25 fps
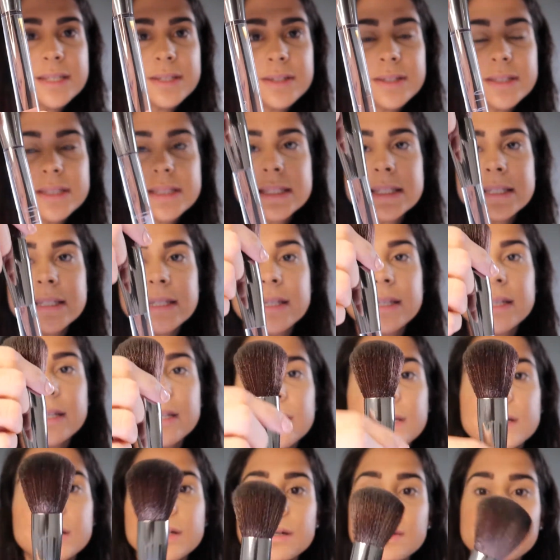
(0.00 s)
you can see
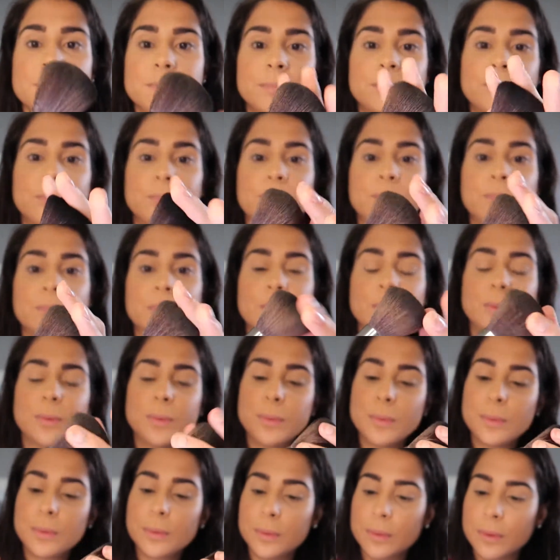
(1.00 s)
here.
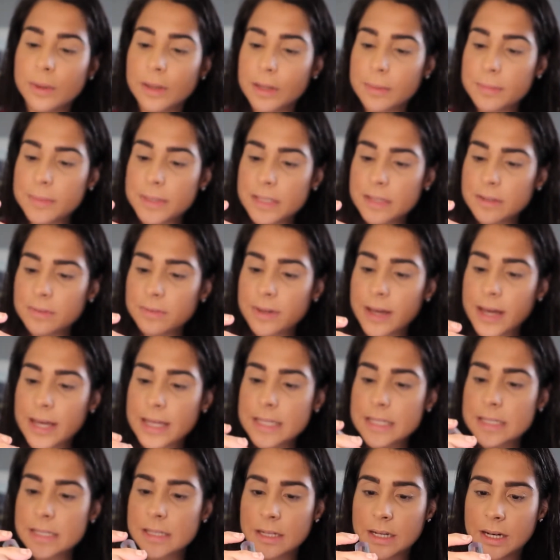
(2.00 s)
Ooh, let me see if it
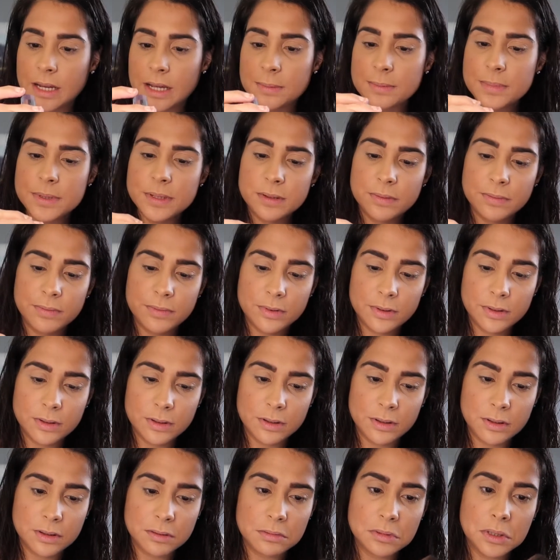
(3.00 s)
has the names of
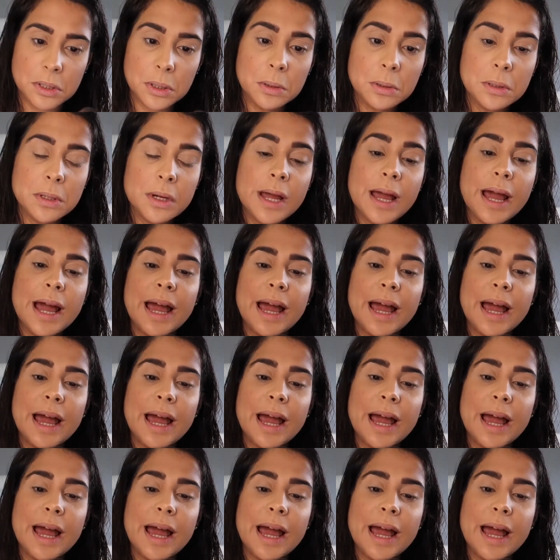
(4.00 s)
the, no?